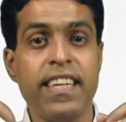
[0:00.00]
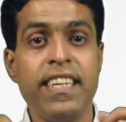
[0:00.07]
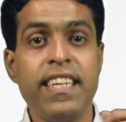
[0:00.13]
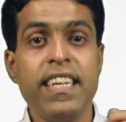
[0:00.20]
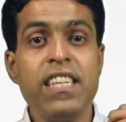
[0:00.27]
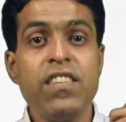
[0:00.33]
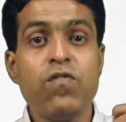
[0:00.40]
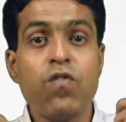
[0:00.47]

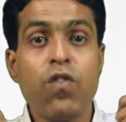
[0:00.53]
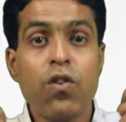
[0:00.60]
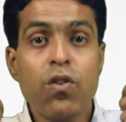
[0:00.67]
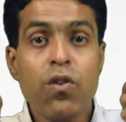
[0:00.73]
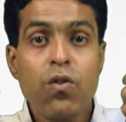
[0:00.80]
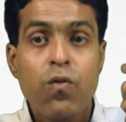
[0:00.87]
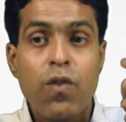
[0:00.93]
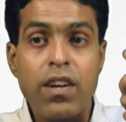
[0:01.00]
each
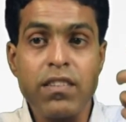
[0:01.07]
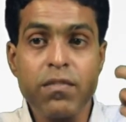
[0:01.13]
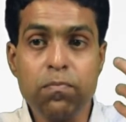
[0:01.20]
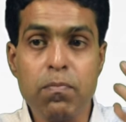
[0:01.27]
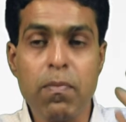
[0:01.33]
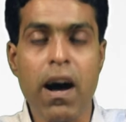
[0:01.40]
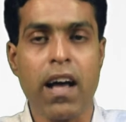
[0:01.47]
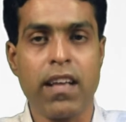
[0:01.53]
photon was
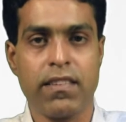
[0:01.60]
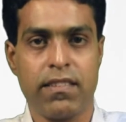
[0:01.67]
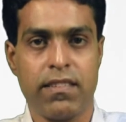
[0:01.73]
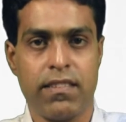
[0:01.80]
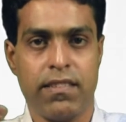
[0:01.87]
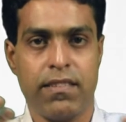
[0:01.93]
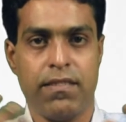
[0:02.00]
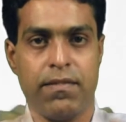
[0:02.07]
passed.